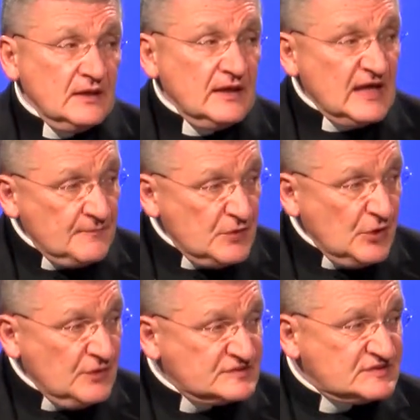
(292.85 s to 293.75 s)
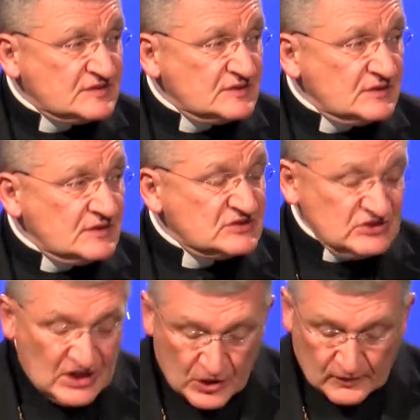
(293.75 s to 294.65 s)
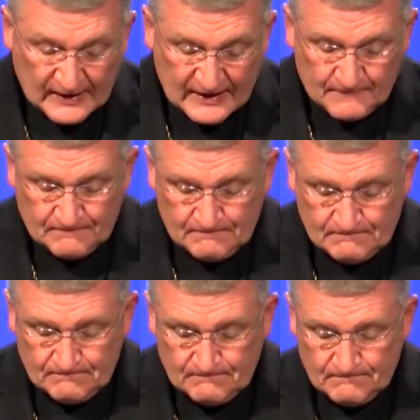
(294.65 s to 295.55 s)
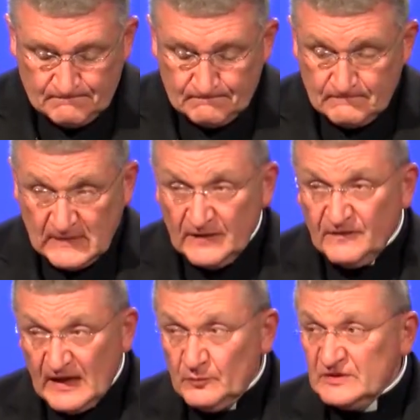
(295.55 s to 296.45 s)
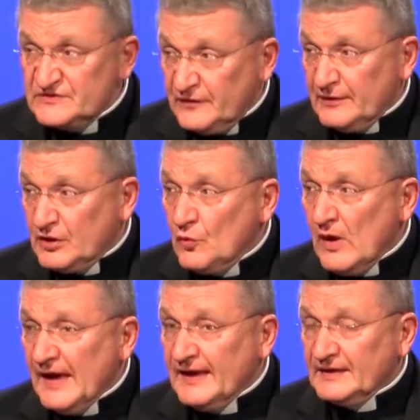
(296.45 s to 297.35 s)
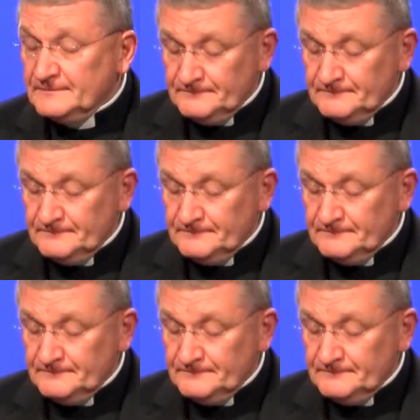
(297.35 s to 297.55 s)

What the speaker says: He mused slowly and then was very quiet.